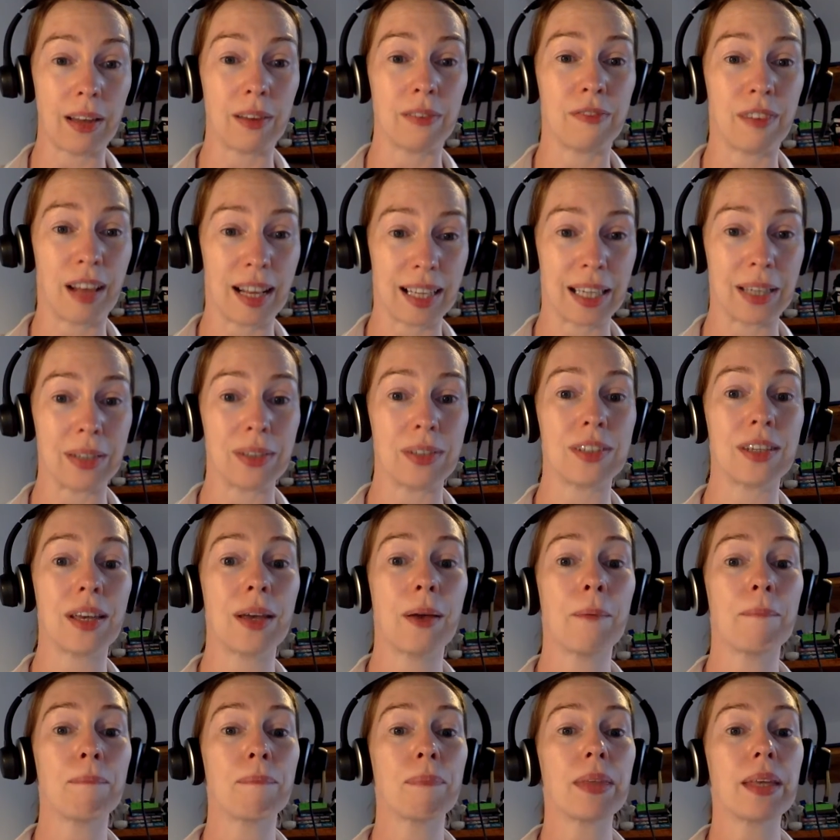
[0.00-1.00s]
values.
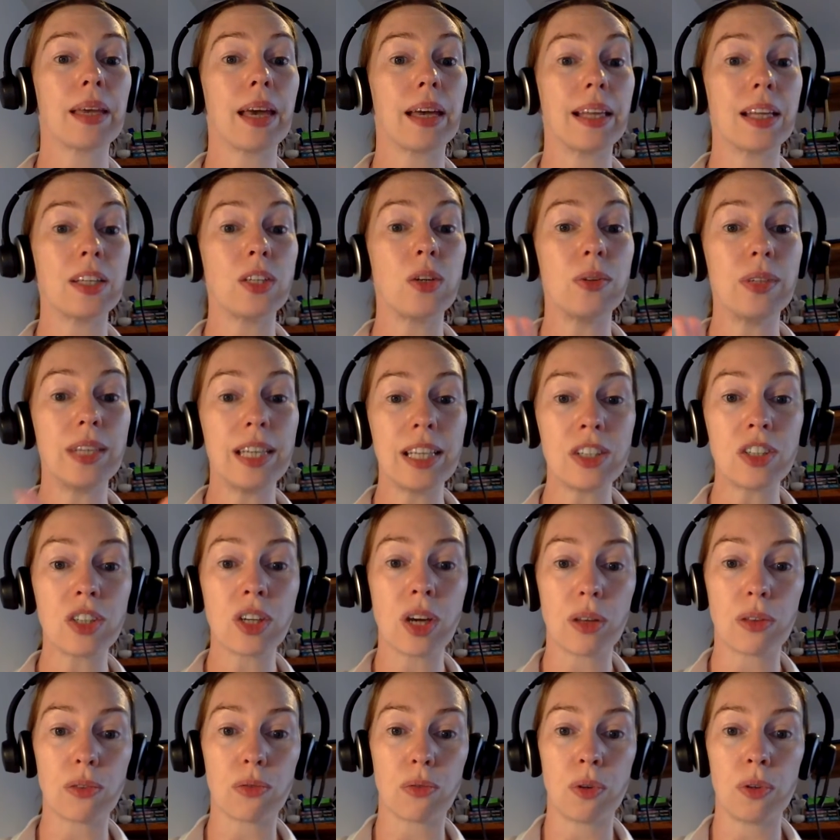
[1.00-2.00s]
And then you need to
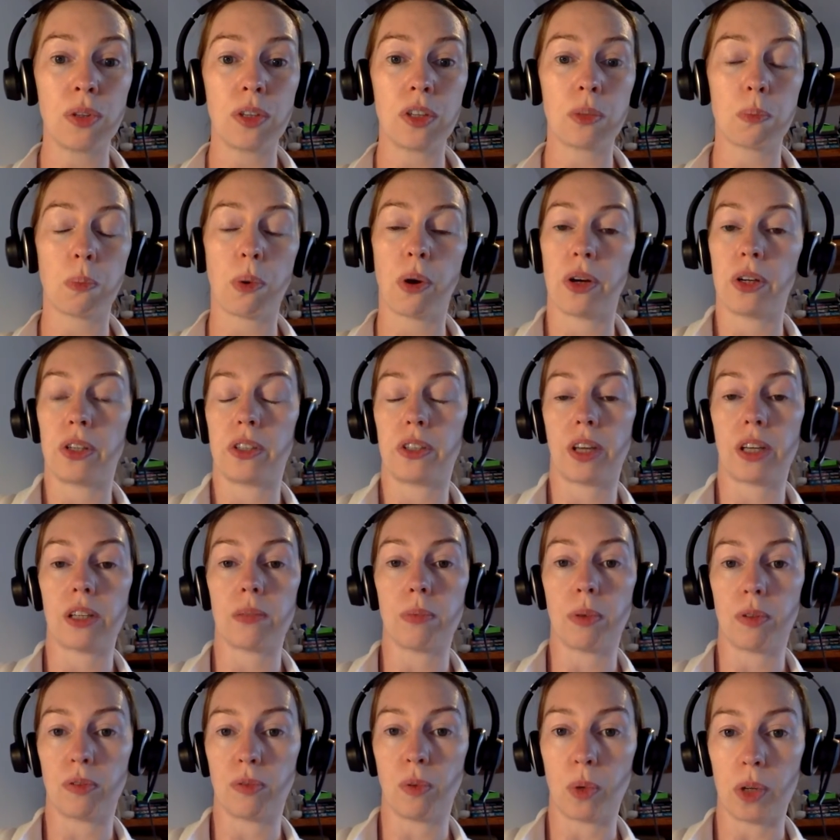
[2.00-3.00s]
go through this
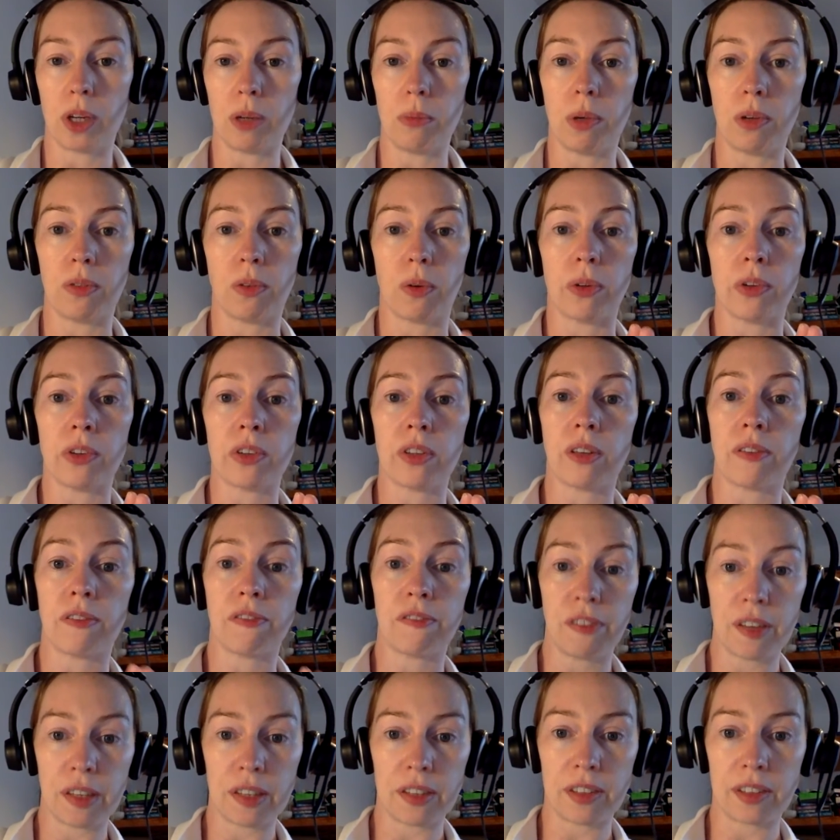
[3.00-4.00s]
process before you move on to the
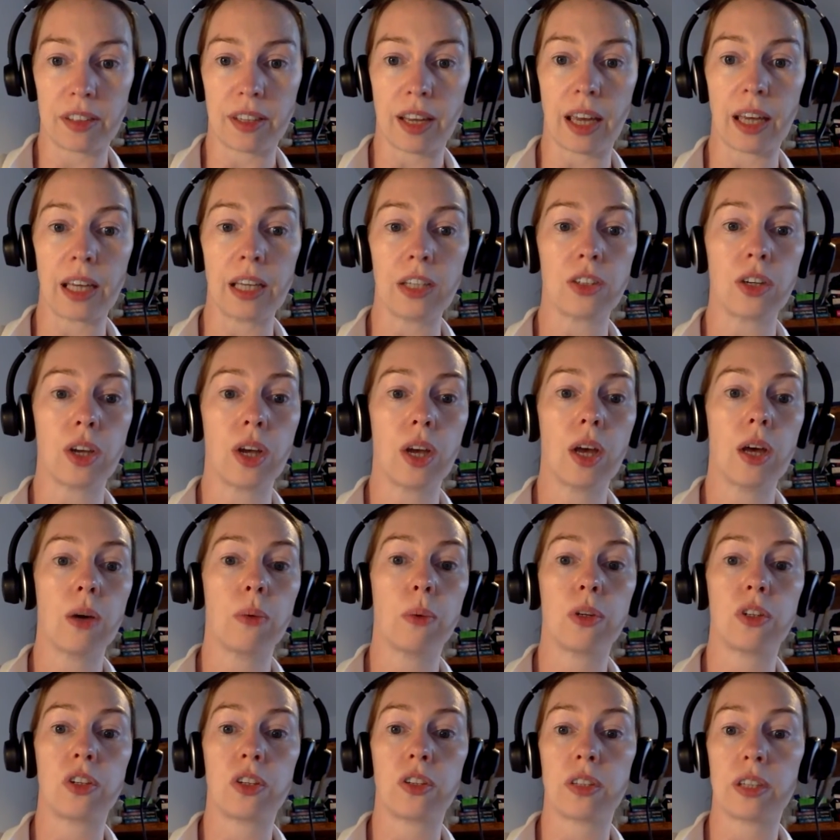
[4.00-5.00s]
fifth stage,
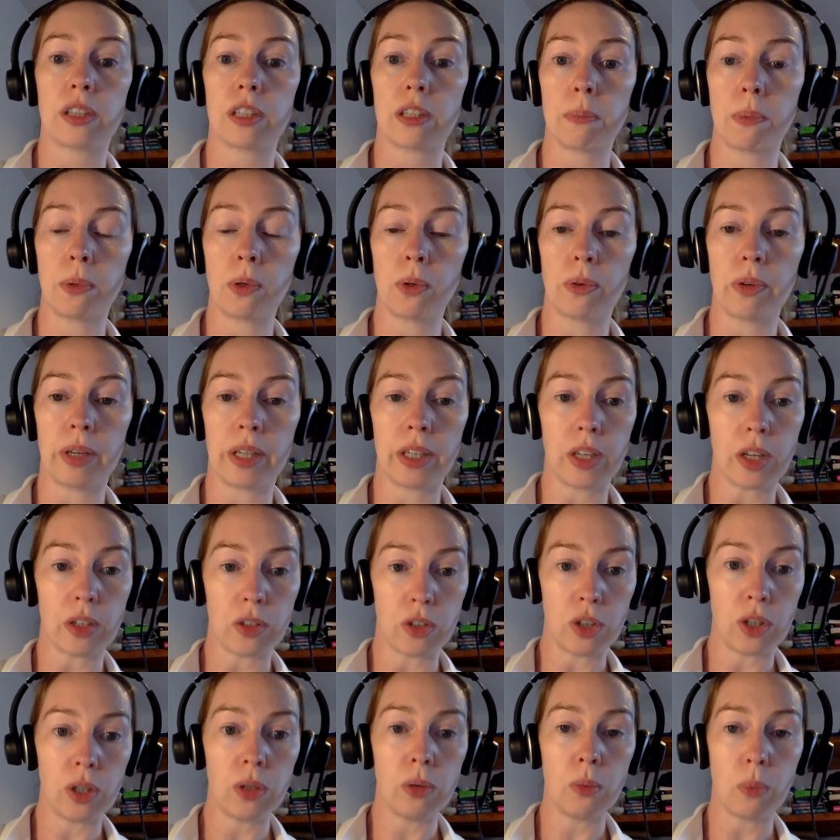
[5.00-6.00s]
which is exploring
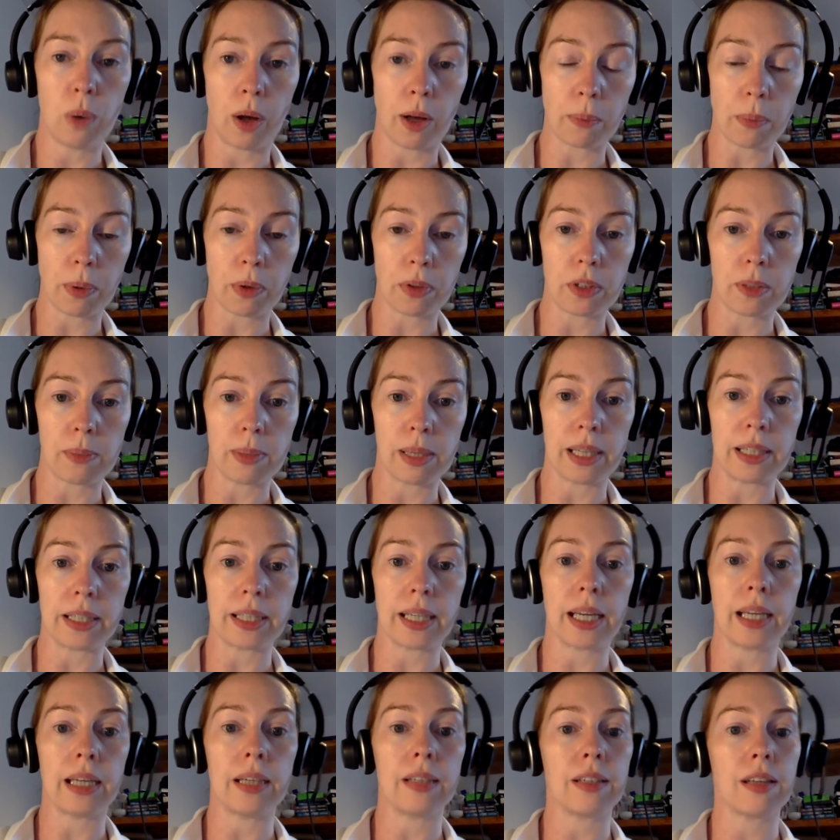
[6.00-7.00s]
new work
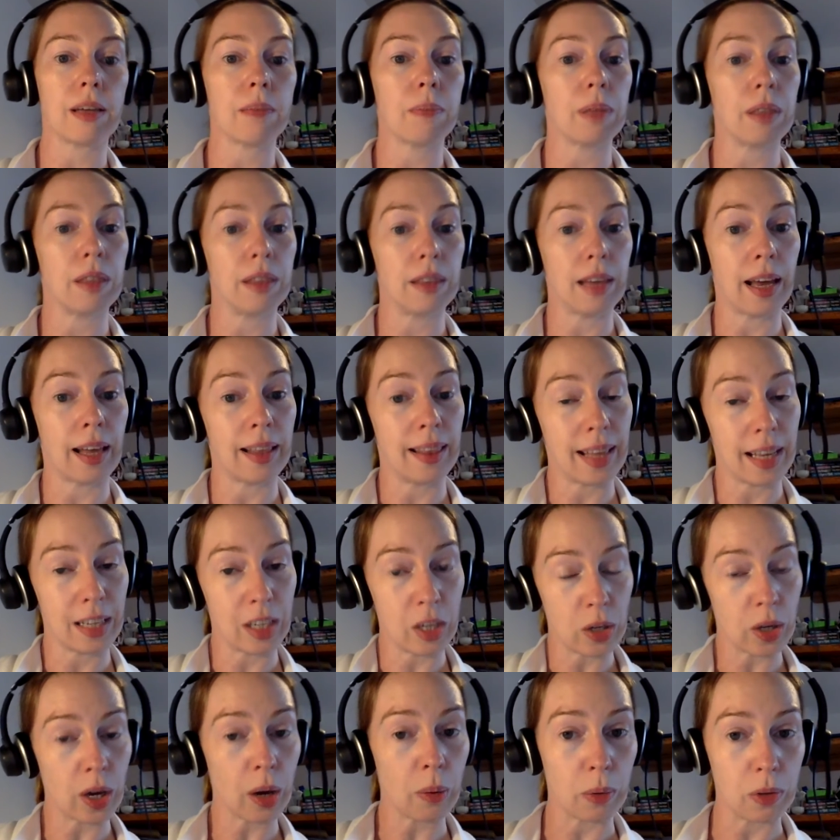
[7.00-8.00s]
possibilities. And then
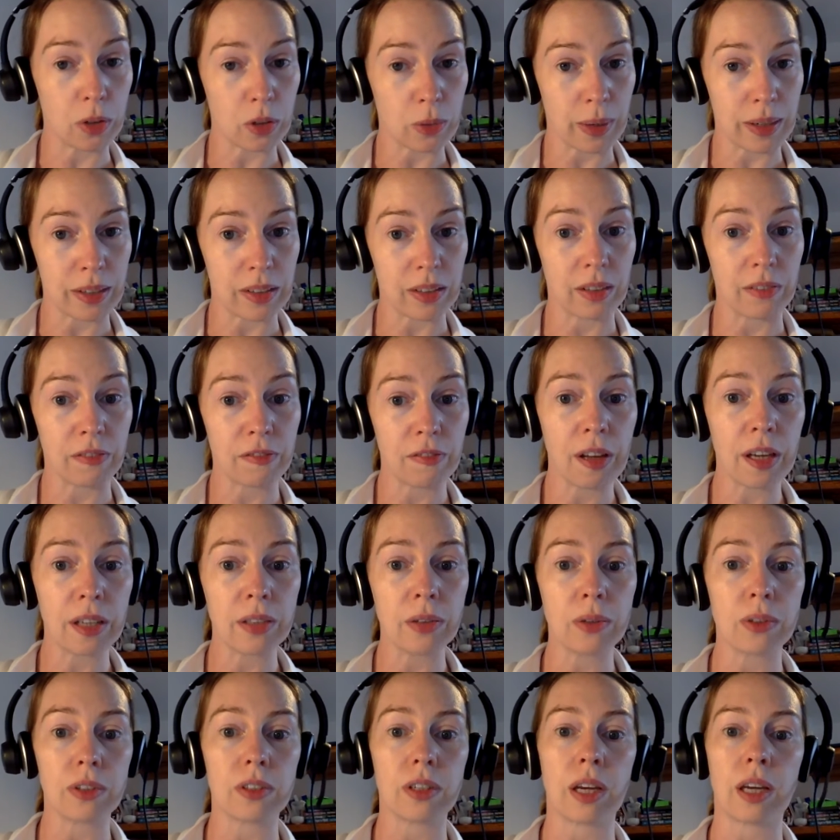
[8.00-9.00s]
you go on to enter the
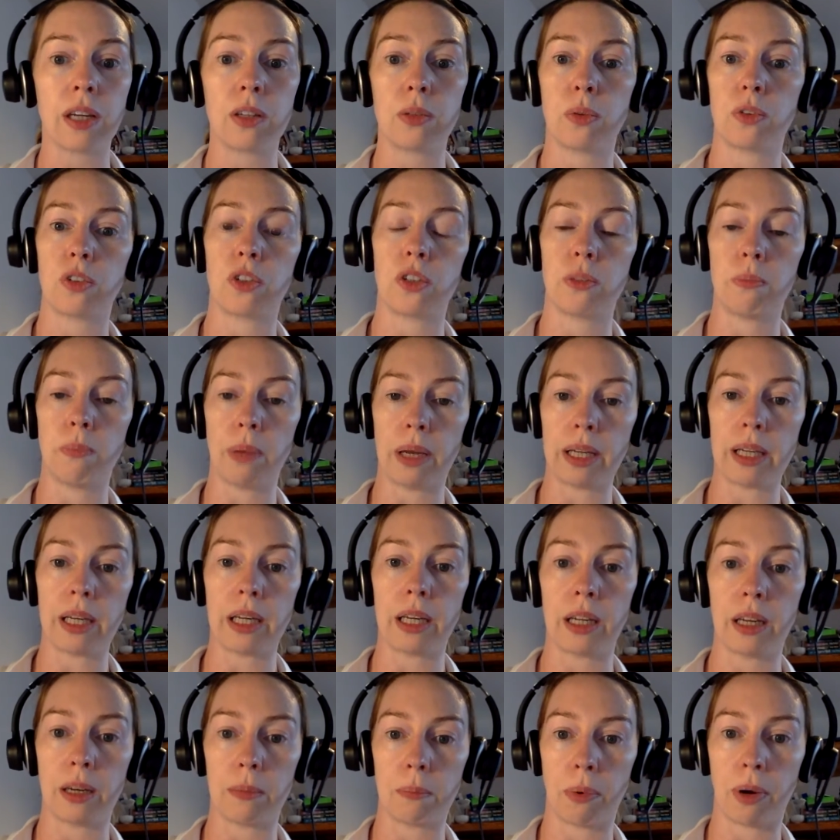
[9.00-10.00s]
final stage, which is
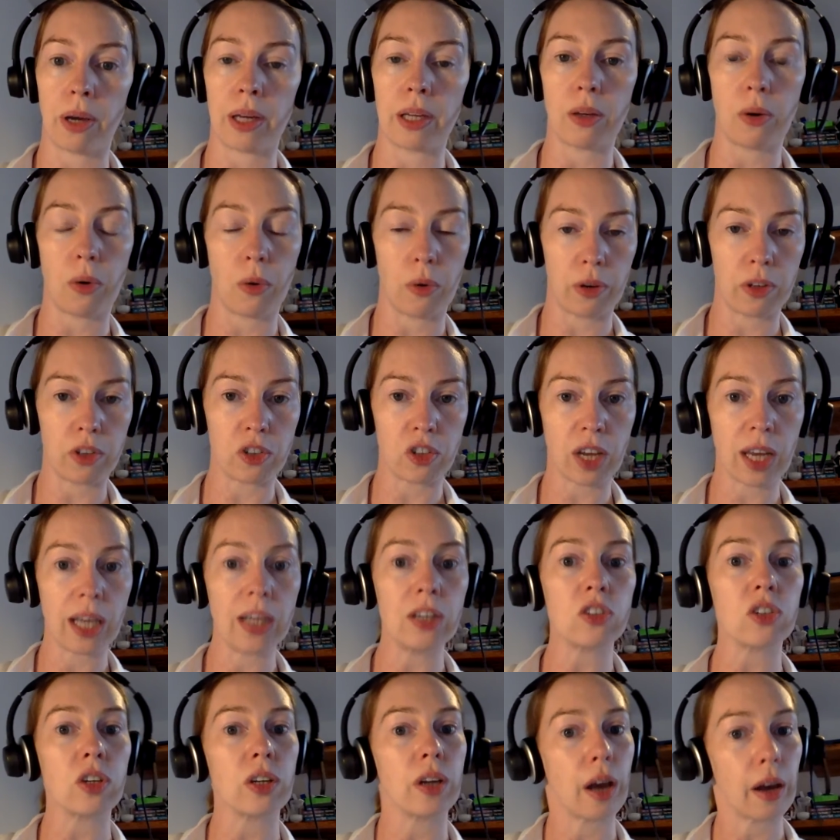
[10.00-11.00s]
making a break or a
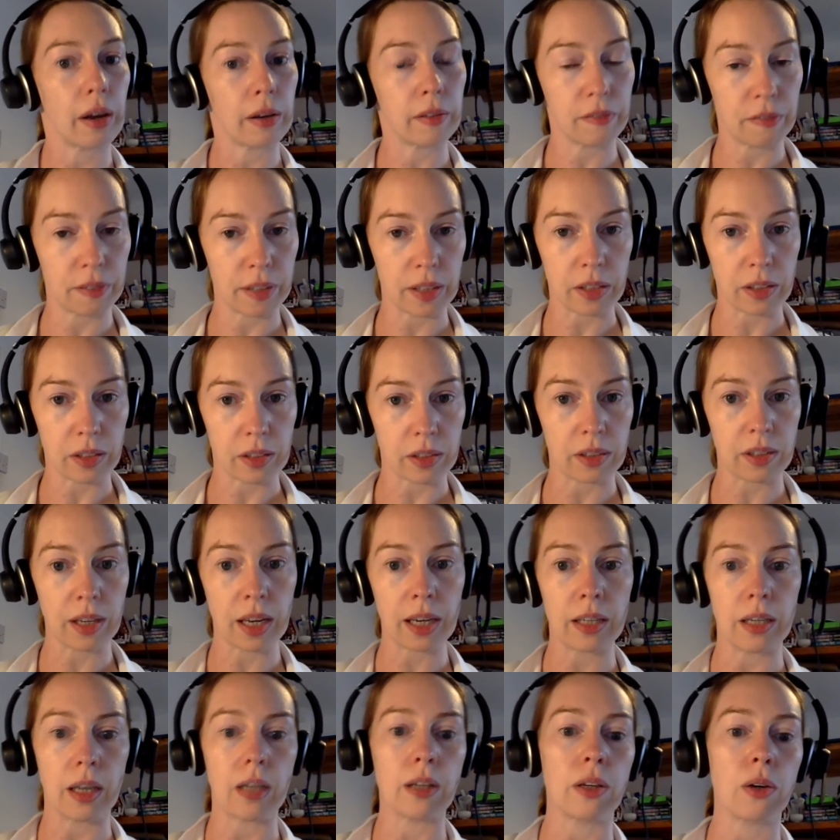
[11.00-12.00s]
change and hopefully
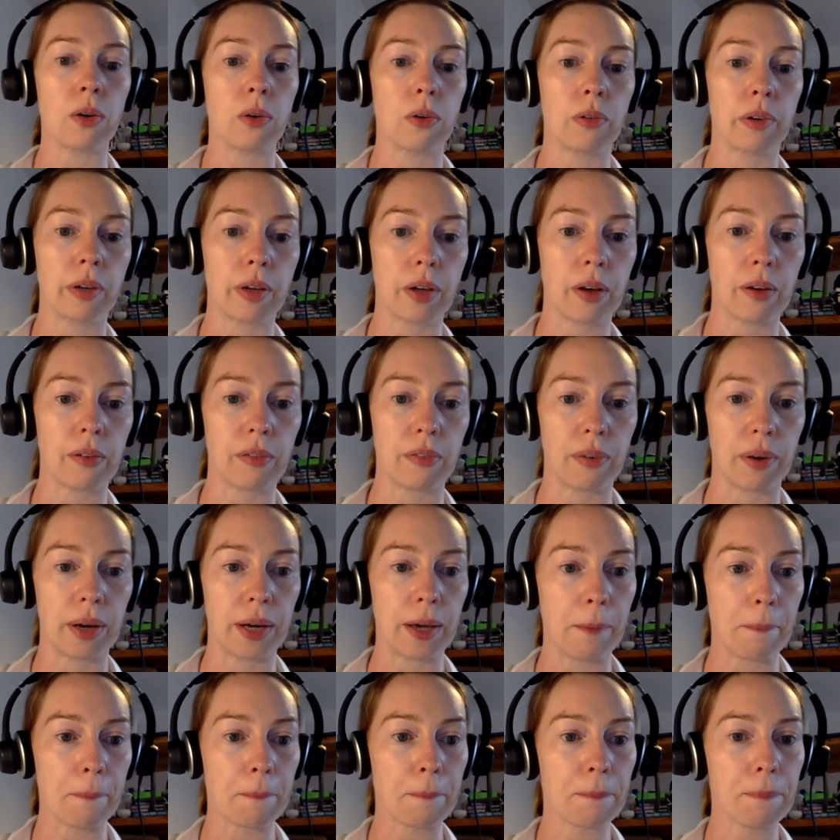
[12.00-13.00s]
sustaining your
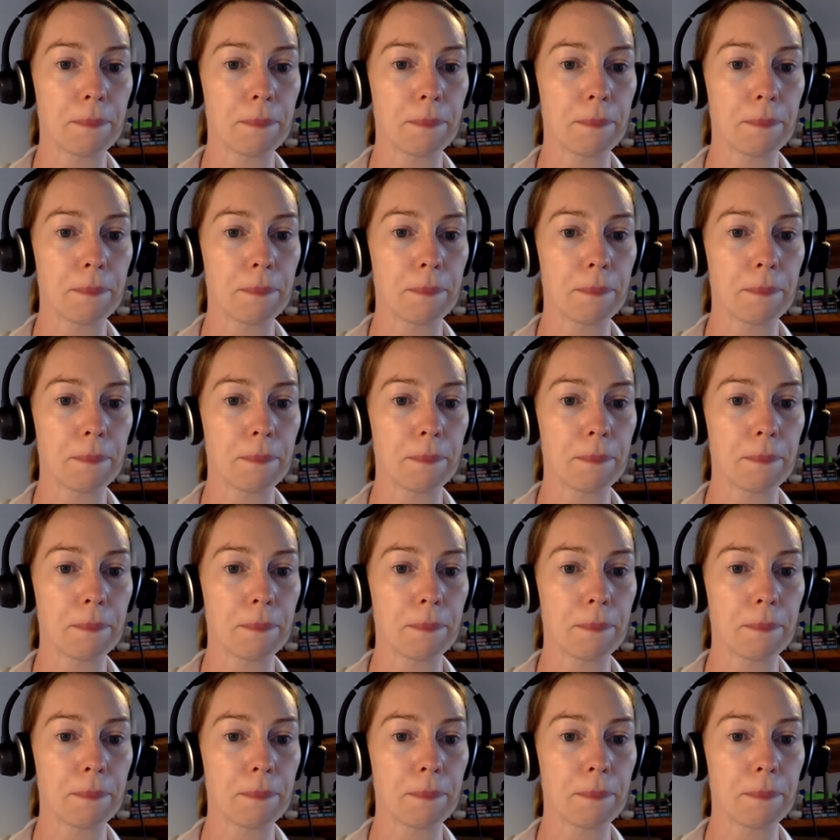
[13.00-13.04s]
recovery.